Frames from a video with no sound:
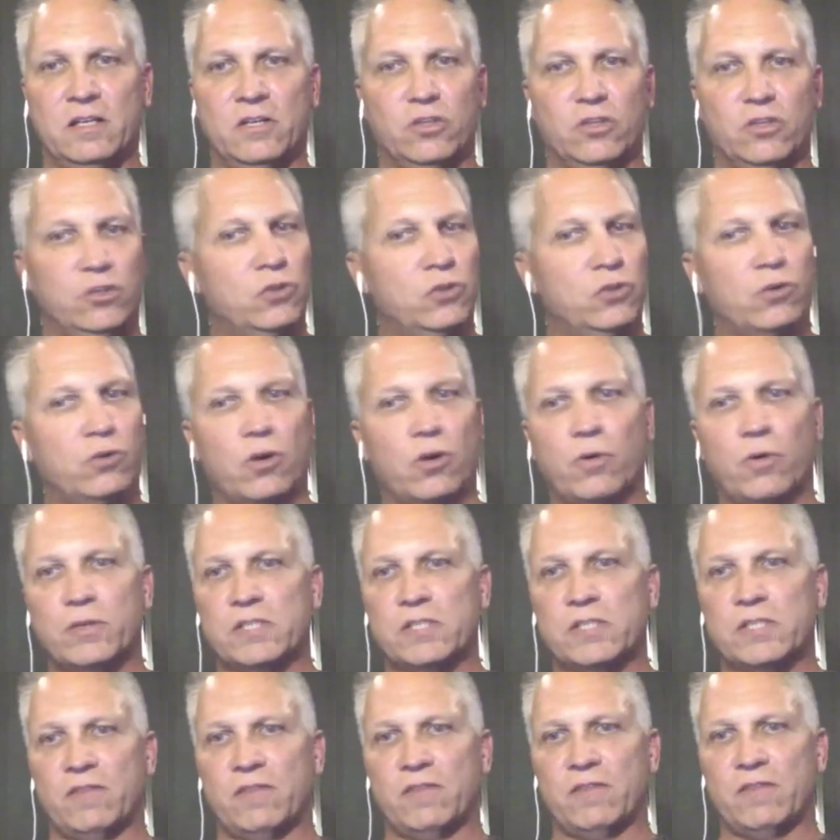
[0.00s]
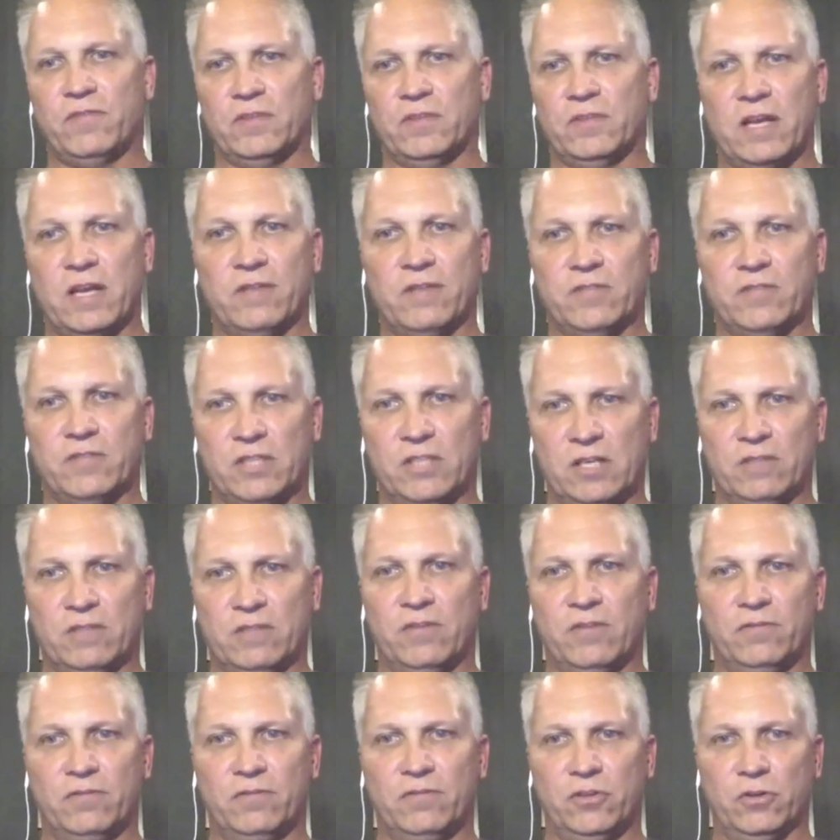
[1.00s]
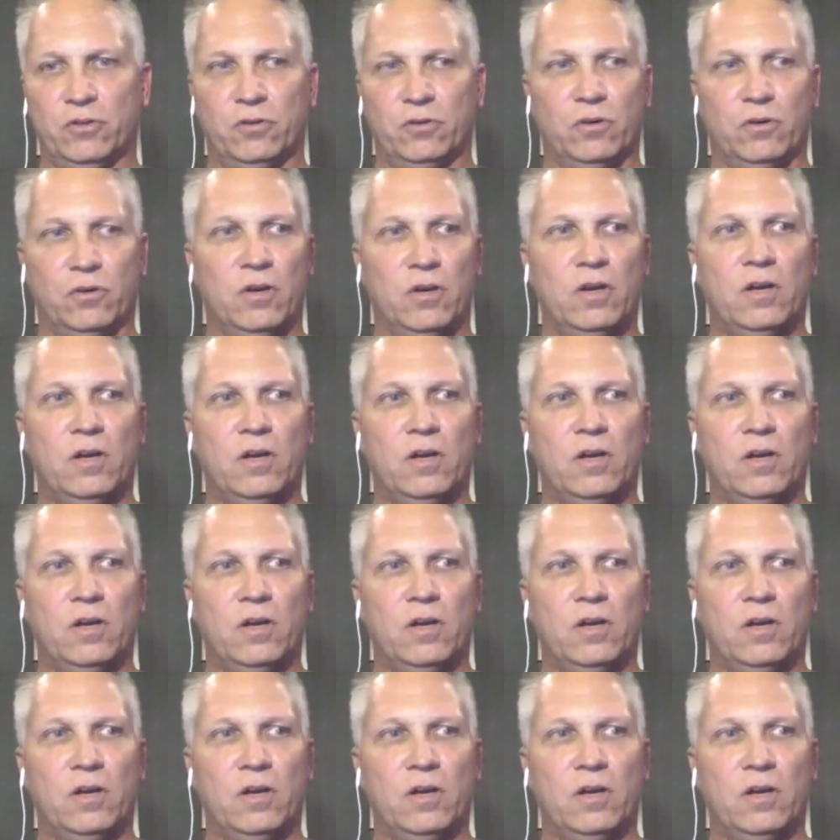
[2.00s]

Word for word: you don't always have to, have to give of your